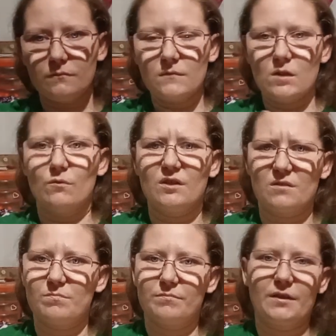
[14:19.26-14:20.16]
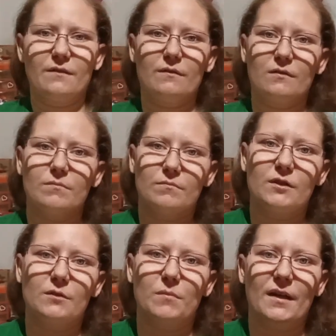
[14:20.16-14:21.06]
which gives
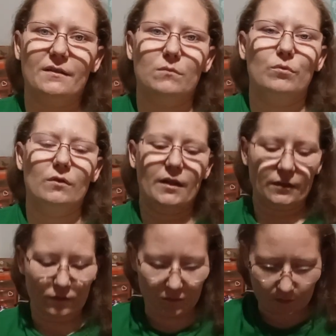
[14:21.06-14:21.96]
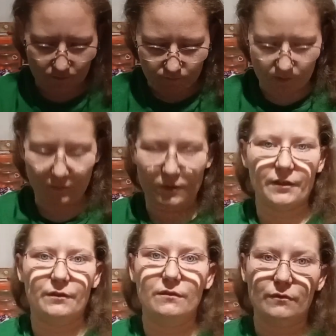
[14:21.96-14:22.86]
good back support. Actually, that's what I
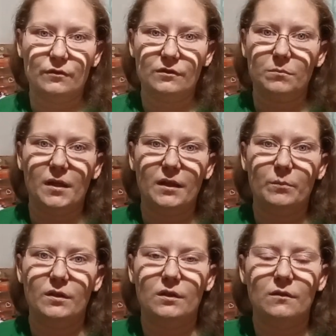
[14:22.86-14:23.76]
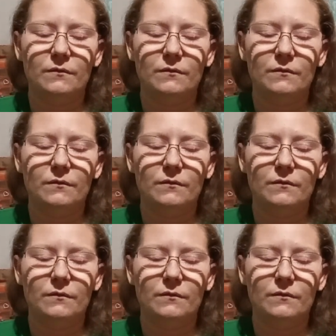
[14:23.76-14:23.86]
use it for, as a back pillow.